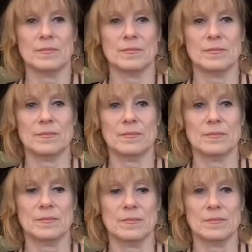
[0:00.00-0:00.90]

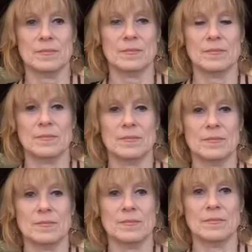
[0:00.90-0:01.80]

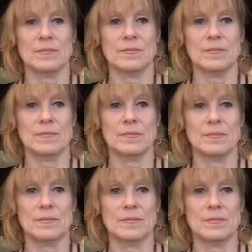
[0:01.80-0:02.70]

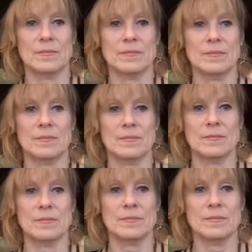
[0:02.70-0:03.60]

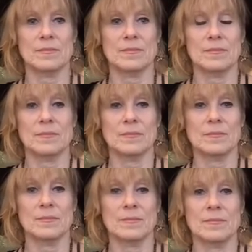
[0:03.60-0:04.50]

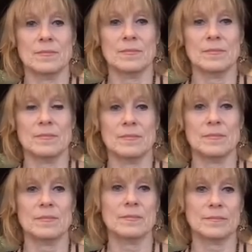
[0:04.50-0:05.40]

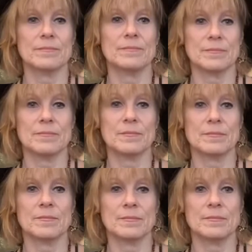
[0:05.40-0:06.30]

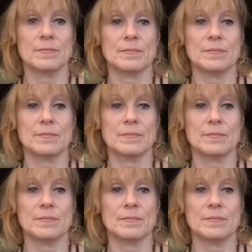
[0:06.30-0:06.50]
The person shown says nothing.